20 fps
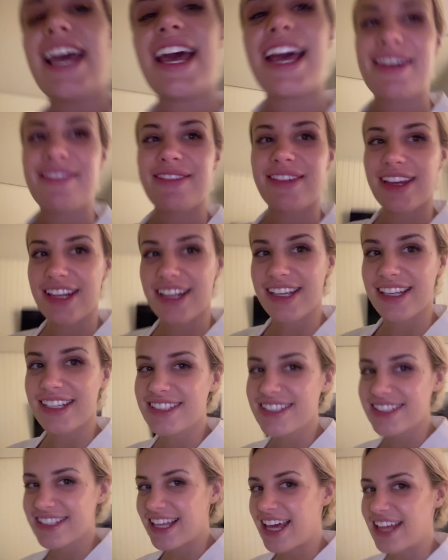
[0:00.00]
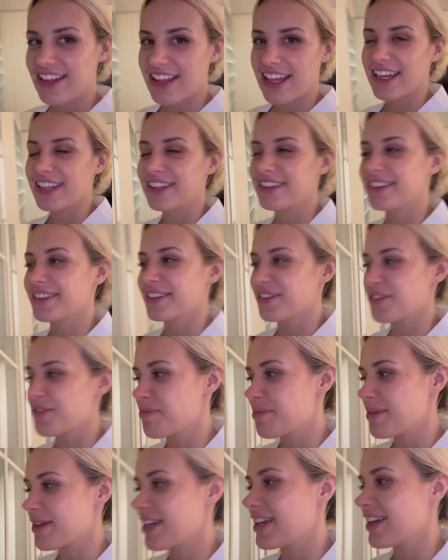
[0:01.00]
I'm getting into that like
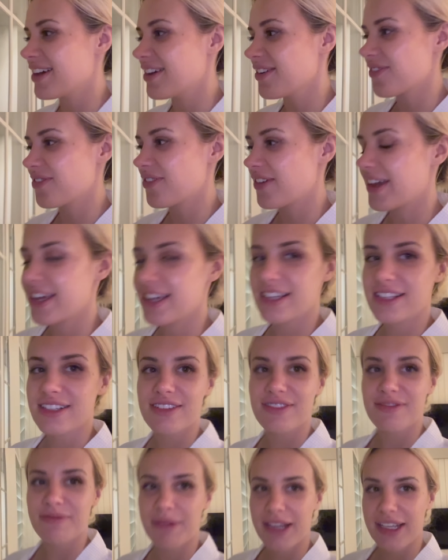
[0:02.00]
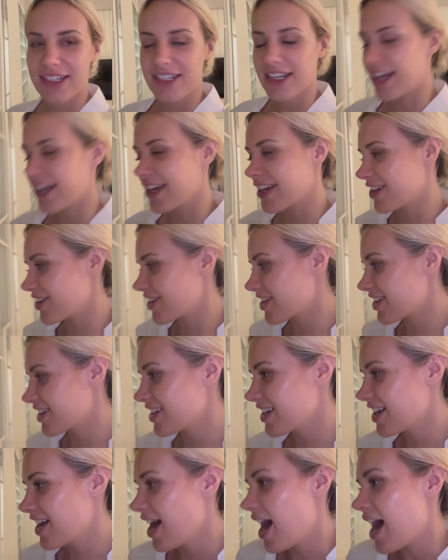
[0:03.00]
loopy phase of my tired.
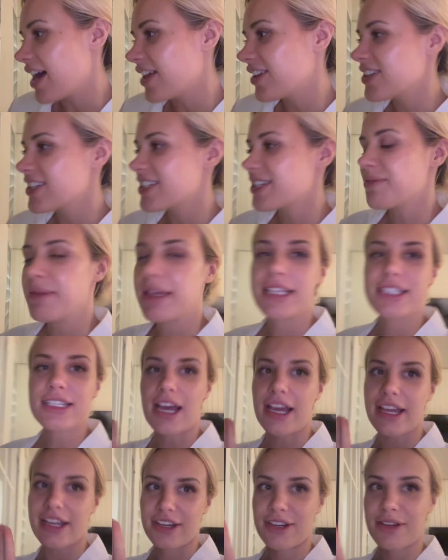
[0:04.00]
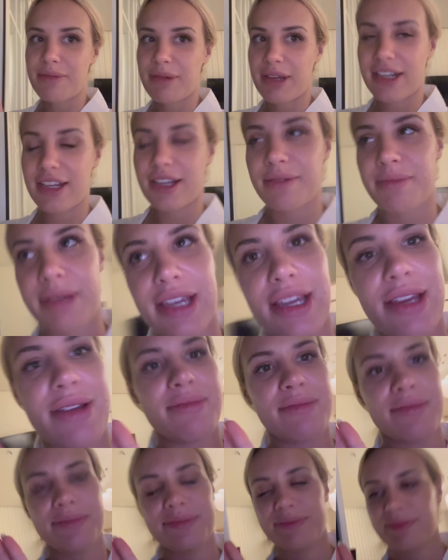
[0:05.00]
At least I'm like tired by 9
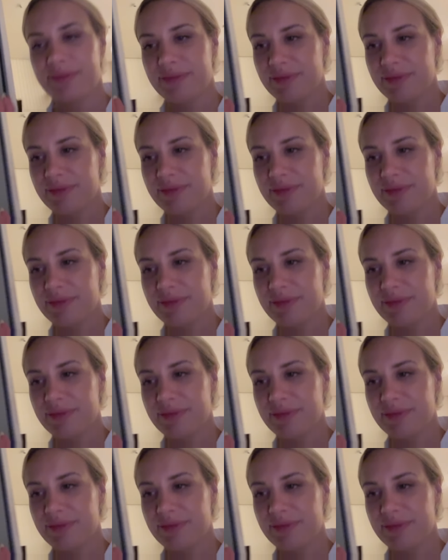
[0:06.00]
p.m.